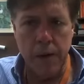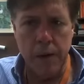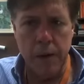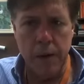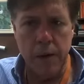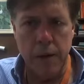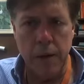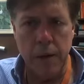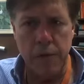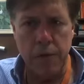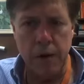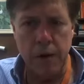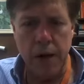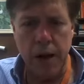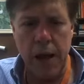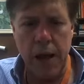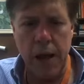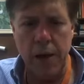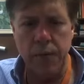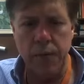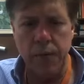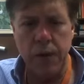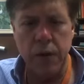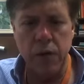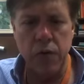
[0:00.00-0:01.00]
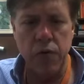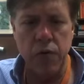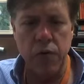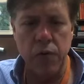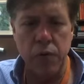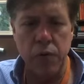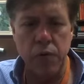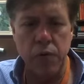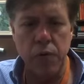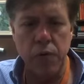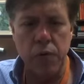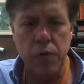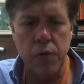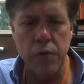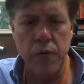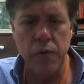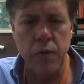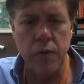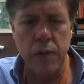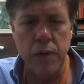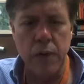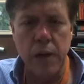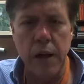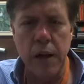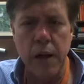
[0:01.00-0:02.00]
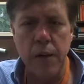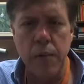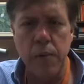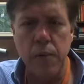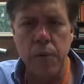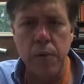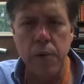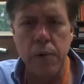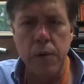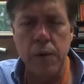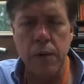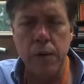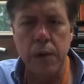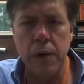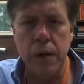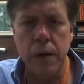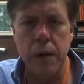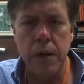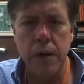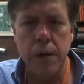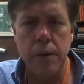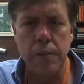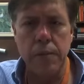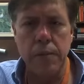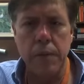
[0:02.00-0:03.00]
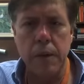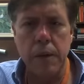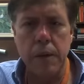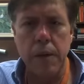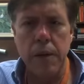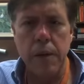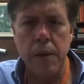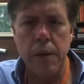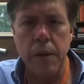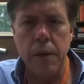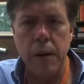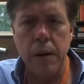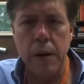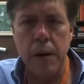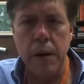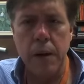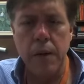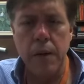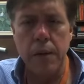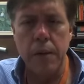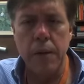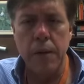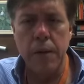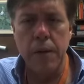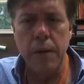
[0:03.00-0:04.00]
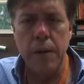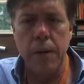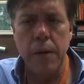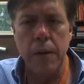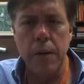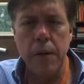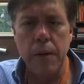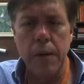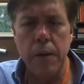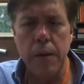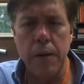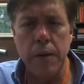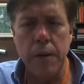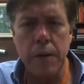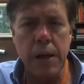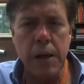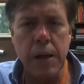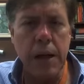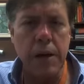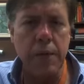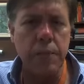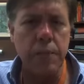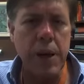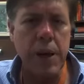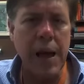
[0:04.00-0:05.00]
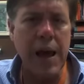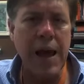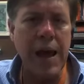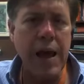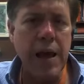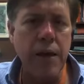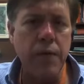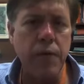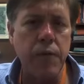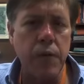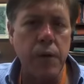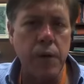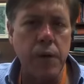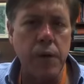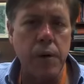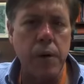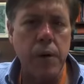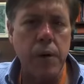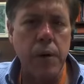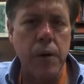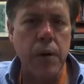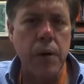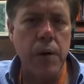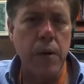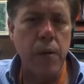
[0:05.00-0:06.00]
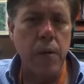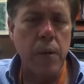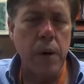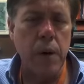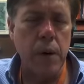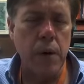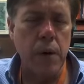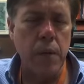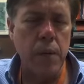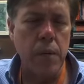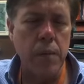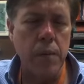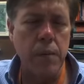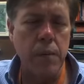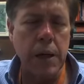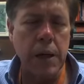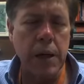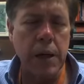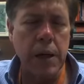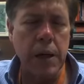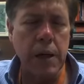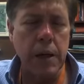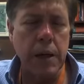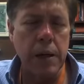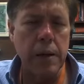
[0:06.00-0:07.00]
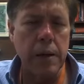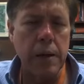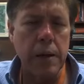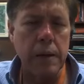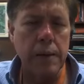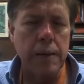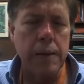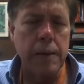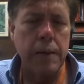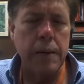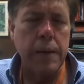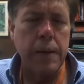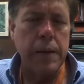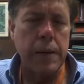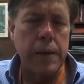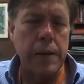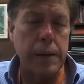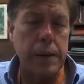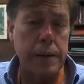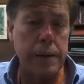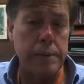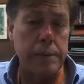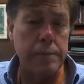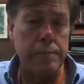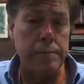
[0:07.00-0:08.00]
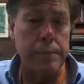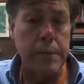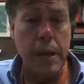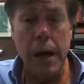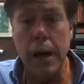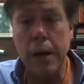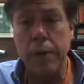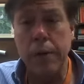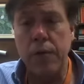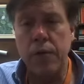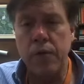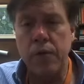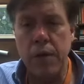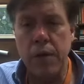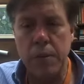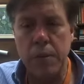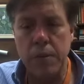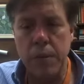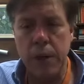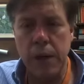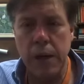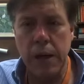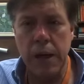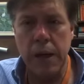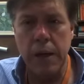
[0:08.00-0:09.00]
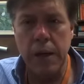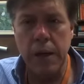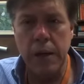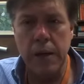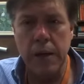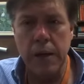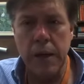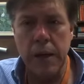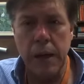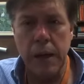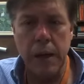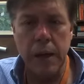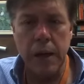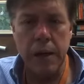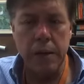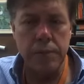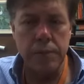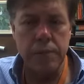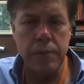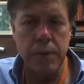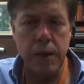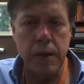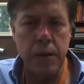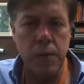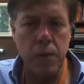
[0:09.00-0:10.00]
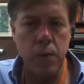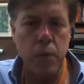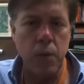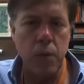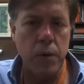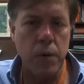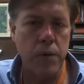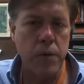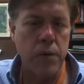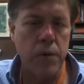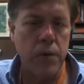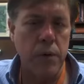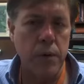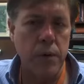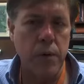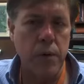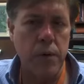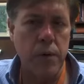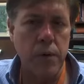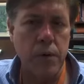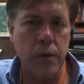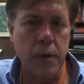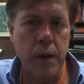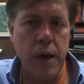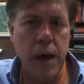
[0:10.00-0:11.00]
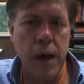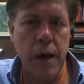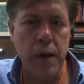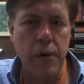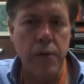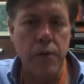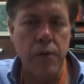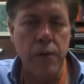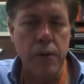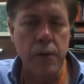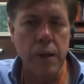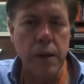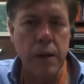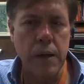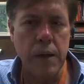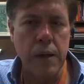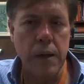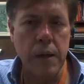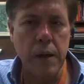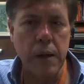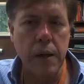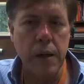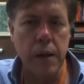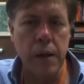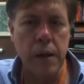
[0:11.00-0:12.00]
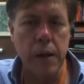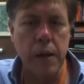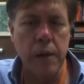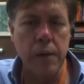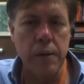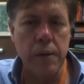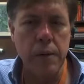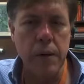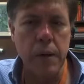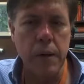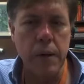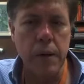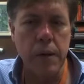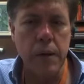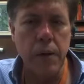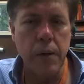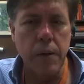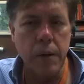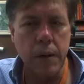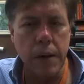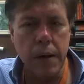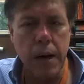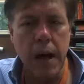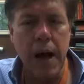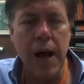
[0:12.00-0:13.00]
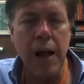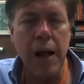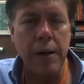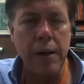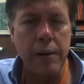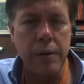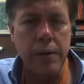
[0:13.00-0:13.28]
doesn't have issues that would kind of behavior where it would be not stimulated and want to actually and not